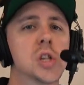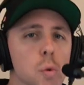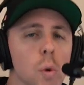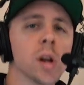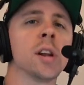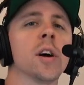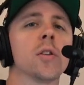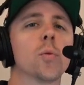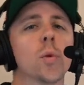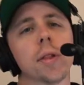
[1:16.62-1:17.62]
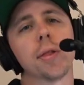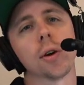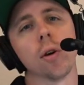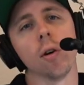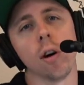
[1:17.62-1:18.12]
to one another with the
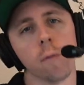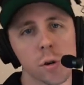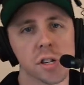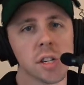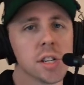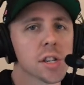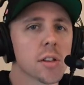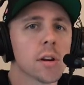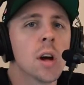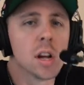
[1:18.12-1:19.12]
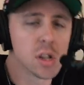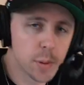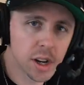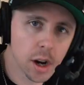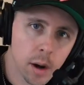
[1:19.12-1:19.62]
goal of pushing each other to
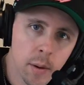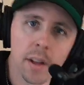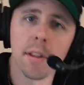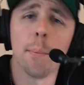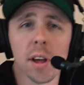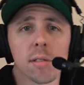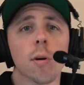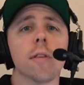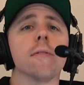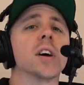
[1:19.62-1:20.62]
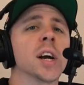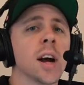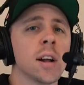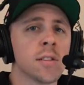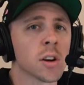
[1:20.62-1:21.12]
become the best motherfucking
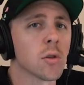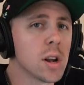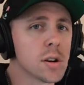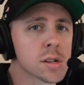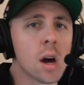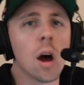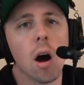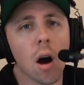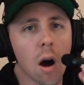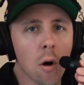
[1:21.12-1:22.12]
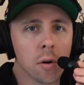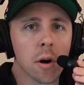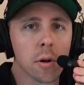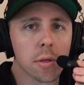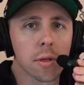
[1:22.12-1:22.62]
content creators on
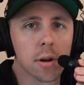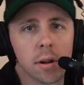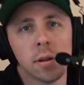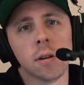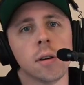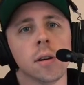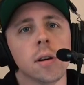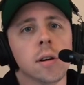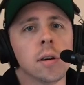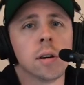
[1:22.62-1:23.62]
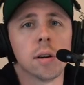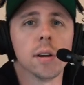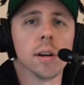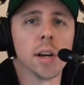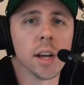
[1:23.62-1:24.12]
earth.
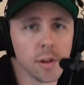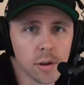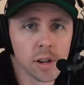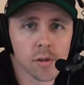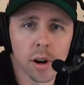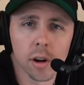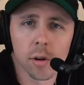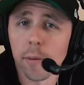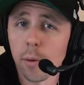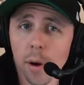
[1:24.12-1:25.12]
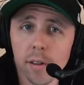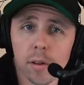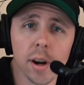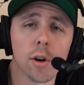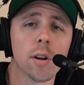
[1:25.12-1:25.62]
And you can join our group if you want
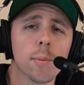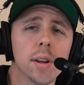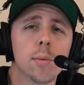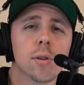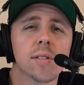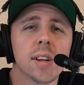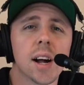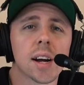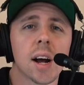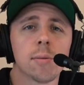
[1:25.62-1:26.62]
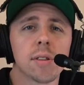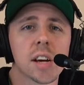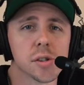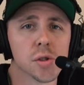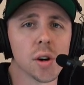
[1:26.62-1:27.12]
to by going to bwnc.com
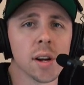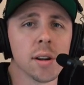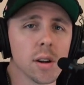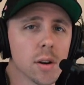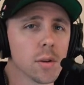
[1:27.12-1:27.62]
slash join.